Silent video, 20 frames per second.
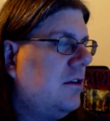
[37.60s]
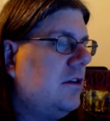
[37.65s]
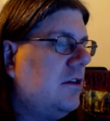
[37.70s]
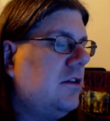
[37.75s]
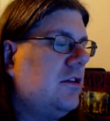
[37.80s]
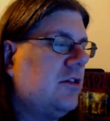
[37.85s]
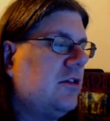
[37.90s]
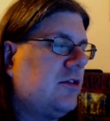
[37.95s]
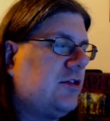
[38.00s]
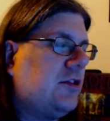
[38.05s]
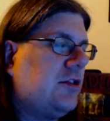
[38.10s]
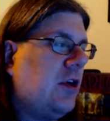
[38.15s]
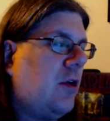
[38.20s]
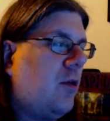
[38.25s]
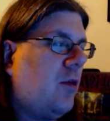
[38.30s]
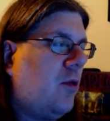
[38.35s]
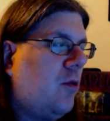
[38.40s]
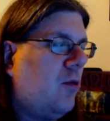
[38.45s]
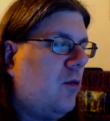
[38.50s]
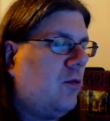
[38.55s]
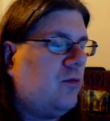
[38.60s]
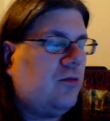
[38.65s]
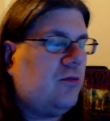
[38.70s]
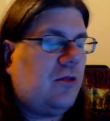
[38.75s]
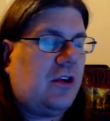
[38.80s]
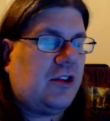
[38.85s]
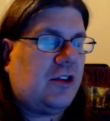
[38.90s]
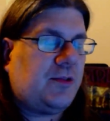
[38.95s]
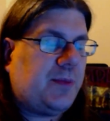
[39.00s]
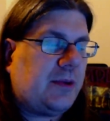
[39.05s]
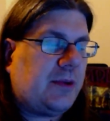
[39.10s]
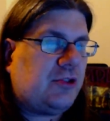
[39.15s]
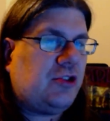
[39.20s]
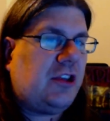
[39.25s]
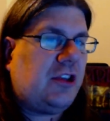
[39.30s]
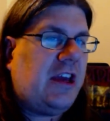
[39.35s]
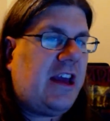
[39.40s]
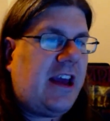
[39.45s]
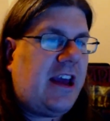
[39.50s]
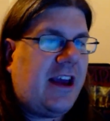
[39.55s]
So,
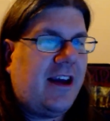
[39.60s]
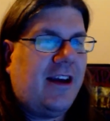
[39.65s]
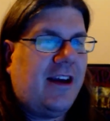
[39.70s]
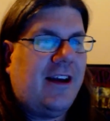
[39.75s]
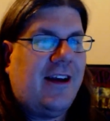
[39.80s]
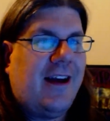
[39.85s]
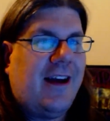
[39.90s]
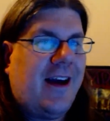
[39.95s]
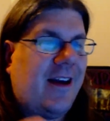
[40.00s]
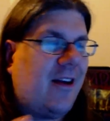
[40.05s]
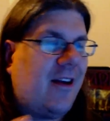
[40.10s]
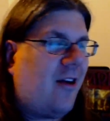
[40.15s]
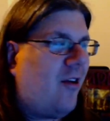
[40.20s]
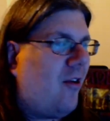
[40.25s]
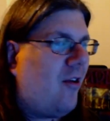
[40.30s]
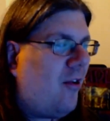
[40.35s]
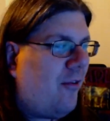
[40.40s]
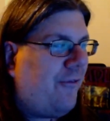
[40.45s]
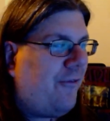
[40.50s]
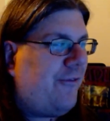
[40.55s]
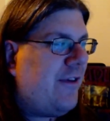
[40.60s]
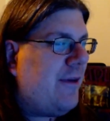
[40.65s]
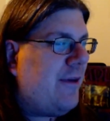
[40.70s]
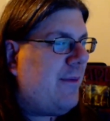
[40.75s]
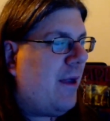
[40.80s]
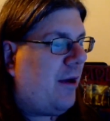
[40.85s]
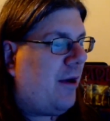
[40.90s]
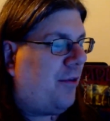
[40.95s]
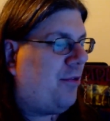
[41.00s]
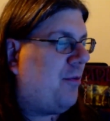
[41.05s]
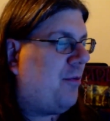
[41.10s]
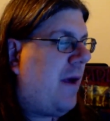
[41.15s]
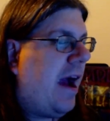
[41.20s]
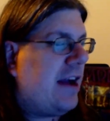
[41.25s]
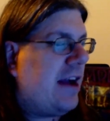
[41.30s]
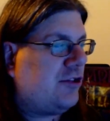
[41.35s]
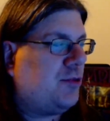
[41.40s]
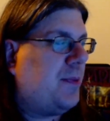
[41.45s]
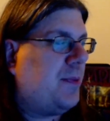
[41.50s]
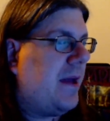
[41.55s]
especially an all female
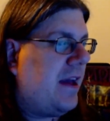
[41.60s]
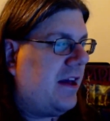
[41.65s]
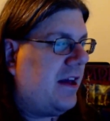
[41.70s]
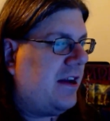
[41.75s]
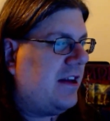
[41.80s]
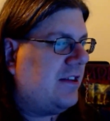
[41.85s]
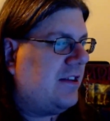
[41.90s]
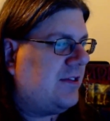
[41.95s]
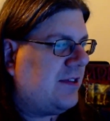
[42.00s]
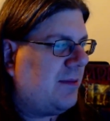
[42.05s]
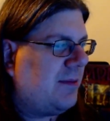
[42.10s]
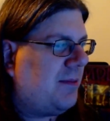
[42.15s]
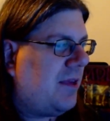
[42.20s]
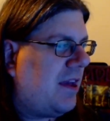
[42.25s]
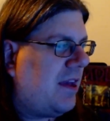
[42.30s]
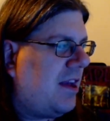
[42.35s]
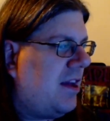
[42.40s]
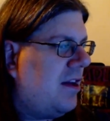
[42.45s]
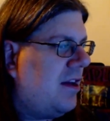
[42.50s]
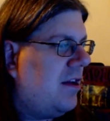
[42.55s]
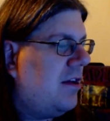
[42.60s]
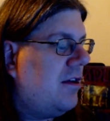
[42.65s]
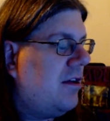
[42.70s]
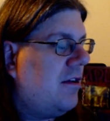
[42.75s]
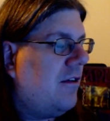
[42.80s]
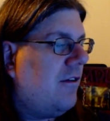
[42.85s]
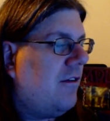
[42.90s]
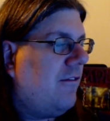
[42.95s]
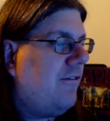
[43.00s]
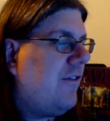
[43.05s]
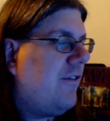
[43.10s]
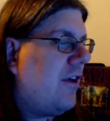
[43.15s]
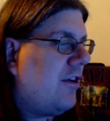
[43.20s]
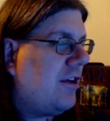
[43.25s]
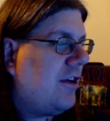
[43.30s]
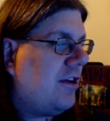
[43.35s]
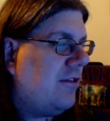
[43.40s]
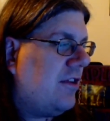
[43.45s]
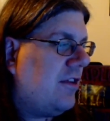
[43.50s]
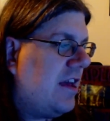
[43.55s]
thrash band is something very
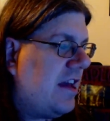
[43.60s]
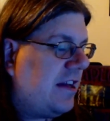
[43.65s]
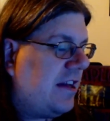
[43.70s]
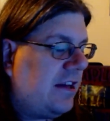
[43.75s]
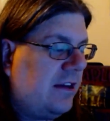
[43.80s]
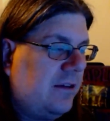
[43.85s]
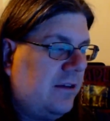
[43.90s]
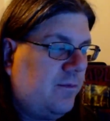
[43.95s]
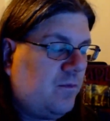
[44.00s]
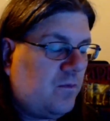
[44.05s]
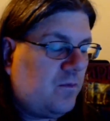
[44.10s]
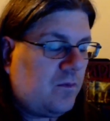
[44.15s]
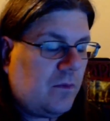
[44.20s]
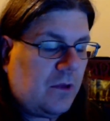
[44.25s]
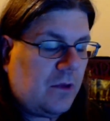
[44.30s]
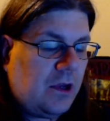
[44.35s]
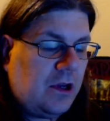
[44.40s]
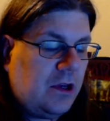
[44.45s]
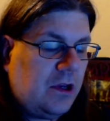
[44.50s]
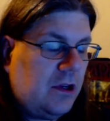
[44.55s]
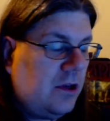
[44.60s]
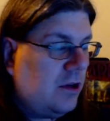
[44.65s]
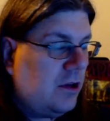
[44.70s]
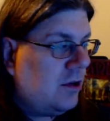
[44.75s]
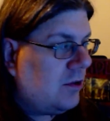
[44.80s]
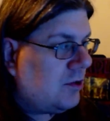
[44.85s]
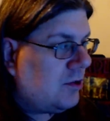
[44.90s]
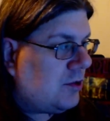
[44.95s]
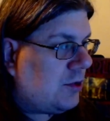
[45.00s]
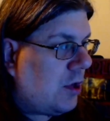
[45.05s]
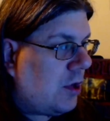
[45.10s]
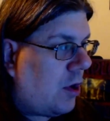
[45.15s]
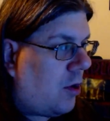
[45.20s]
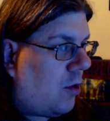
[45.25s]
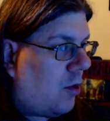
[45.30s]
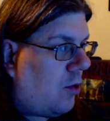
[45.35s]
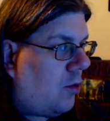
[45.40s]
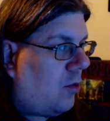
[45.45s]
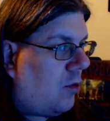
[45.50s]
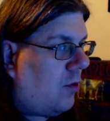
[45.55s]
unique.
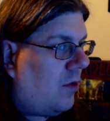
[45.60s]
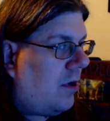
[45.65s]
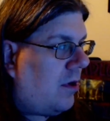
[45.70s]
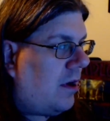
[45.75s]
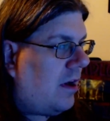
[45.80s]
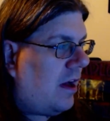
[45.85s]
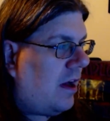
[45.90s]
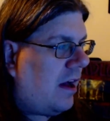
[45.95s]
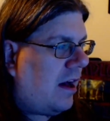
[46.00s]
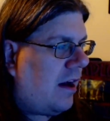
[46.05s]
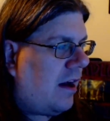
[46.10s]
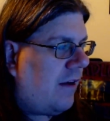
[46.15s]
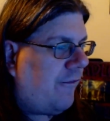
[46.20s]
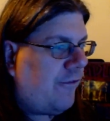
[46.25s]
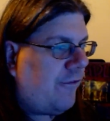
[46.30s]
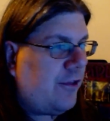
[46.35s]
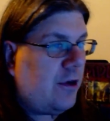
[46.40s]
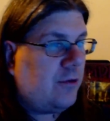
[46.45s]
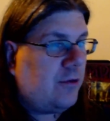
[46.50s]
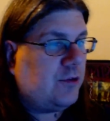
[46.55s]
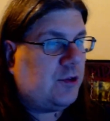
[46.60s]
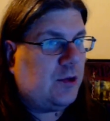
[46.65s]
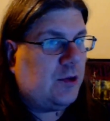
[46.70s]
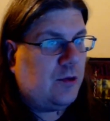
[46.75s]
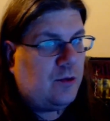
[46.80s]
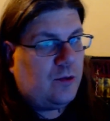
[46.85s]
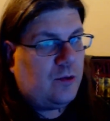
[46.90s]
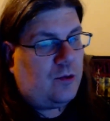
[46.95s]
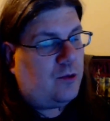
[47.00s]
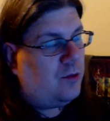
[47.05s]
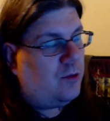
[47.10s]
So, for those who